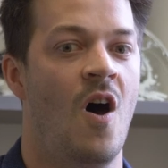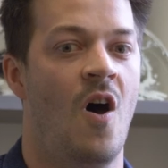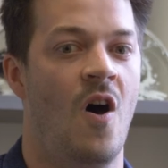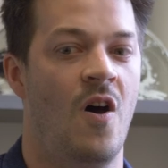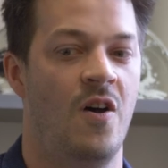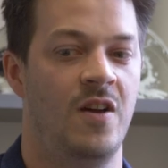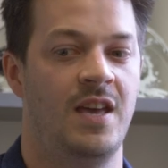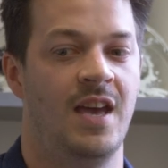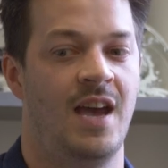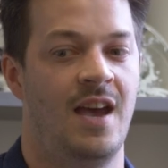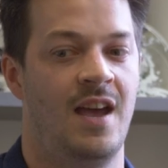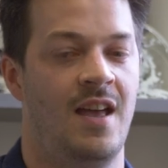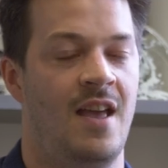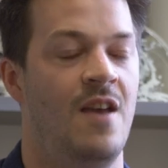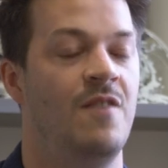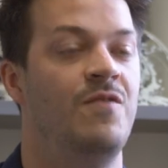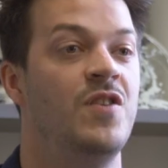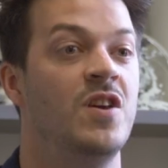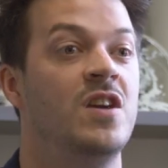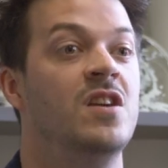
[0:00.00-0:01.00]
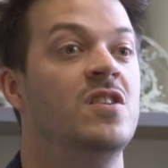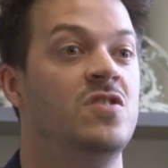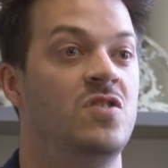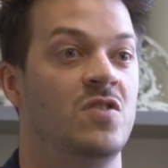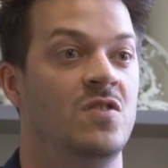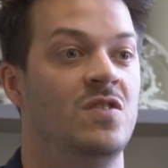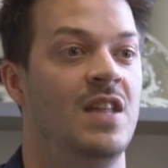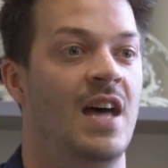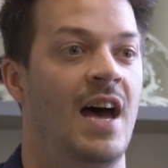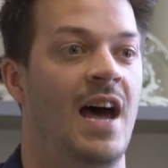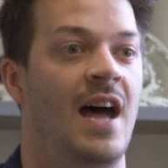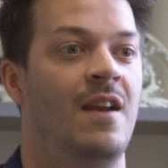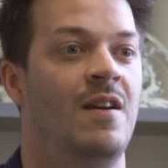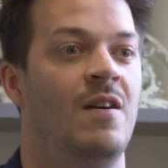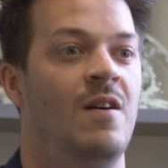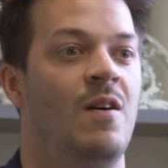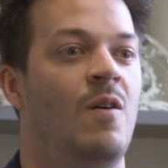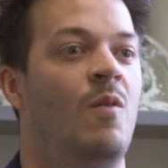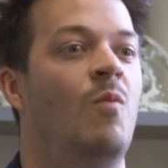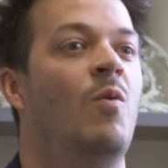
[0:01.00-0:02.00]
okay, if you can do that,
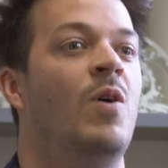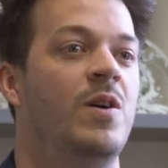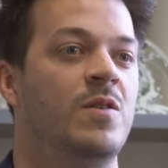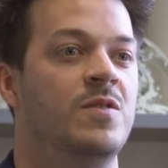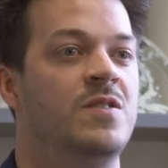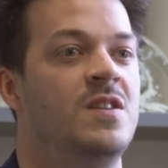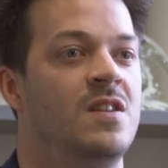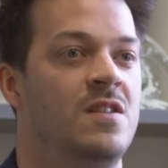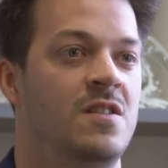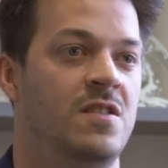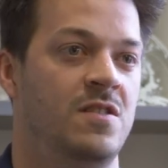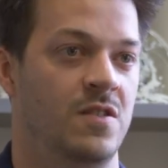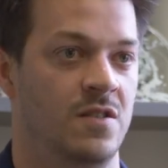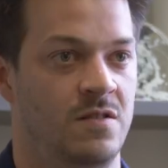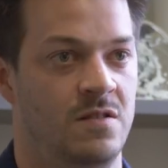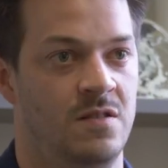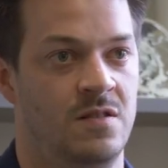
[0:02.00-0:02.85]
what else can you do?